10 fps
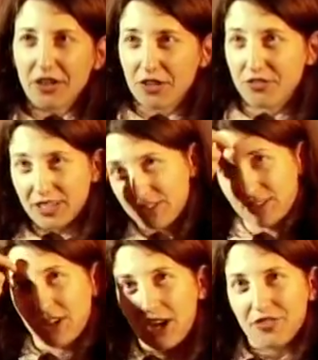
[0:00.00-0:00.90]
our
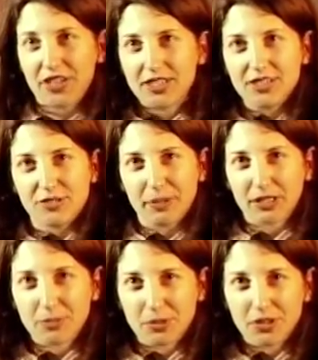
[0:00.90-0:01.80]
faces off in a
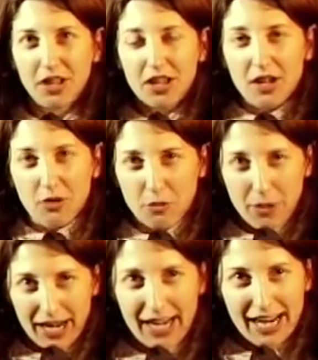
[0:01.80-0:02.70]
despicable
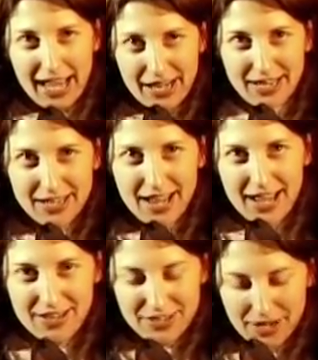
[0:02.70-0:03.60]
way and,
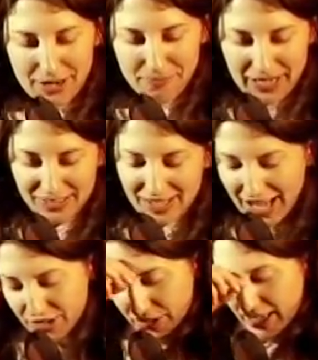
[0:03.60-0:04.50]
and um,
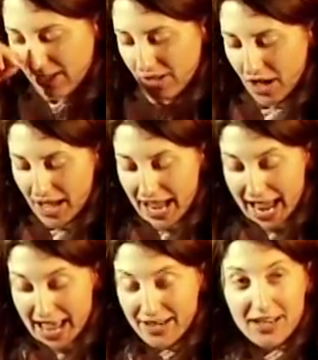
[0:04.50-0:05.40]
exaggerate a lot.
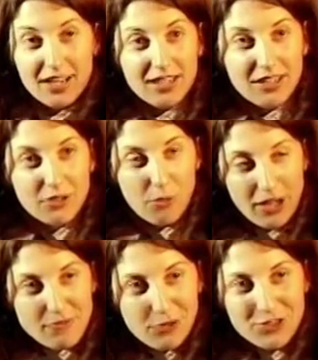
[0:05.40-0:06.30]
And
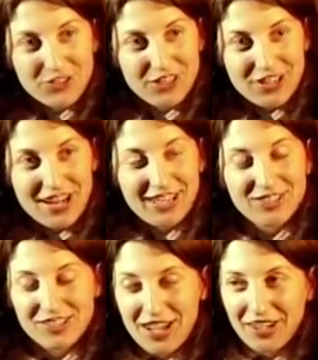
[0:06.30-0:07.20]
one person
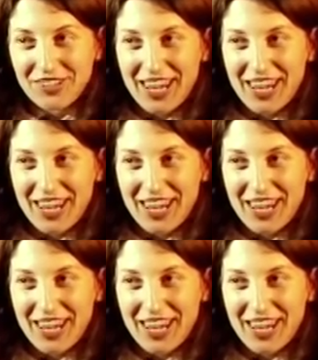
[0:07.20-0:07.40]
excelled